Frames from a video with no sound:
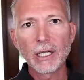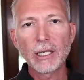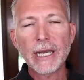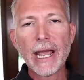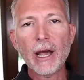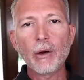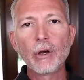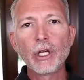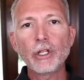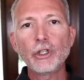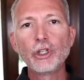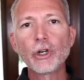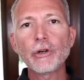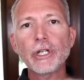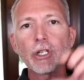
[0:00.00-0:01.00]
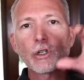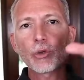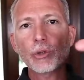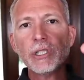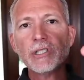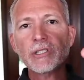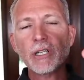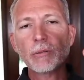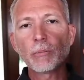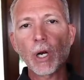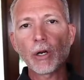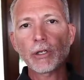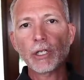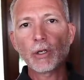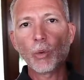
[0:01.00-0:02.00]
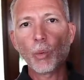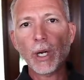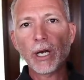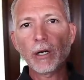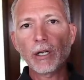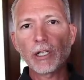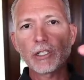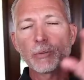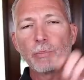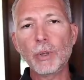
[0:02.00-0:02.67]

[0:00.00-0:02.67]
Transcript: Now, you're increasing market awareness,